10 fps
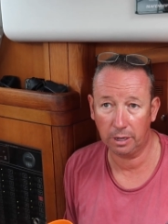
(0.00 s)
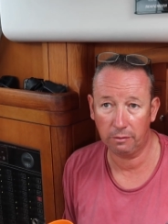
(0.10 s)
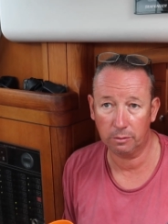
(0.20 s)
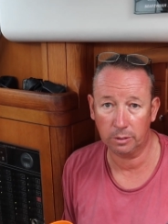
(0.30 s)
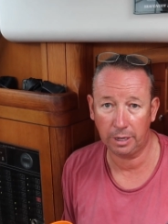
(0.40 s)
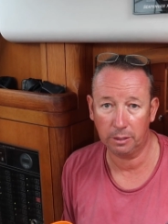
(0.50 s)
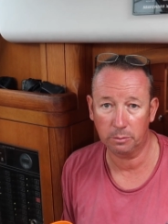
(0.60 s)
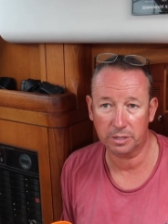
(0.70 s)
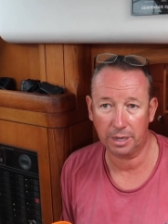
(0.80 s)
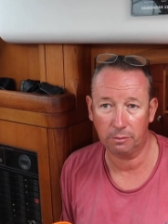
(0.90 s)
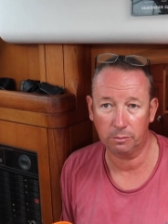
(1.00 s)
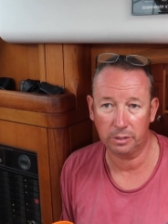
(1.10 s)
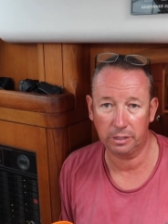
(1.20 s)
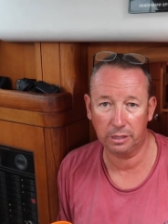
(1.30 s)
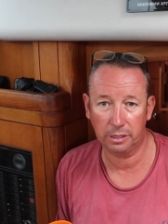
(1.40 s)
everyone helps out
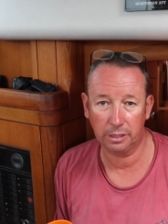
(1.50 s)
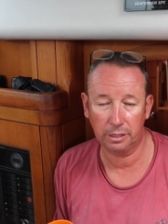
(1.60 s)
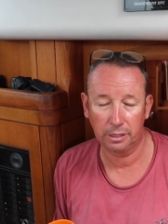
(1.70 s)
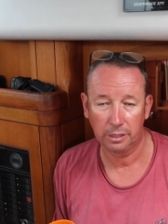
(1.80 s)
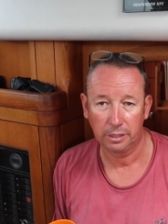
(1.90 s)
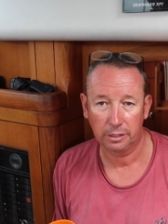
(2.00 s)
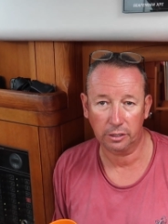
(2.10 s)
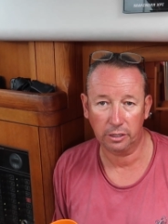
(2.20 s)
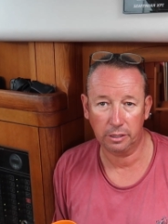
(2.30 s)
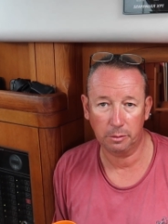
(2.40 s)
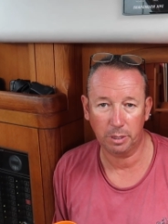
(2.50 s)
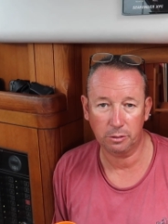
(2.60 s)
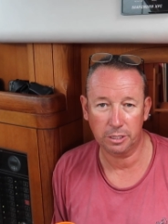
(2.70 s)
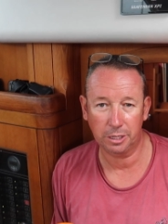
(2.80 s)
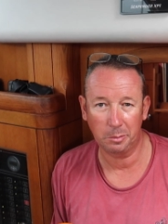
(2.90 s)
with the
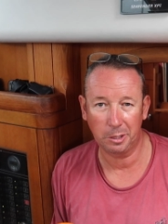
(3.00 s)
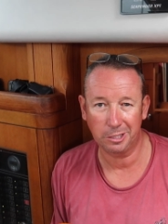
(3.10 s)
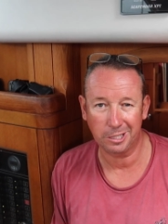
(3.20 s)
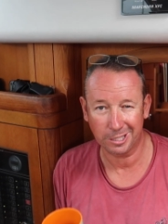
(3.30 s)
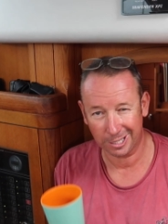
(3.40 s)
boating community.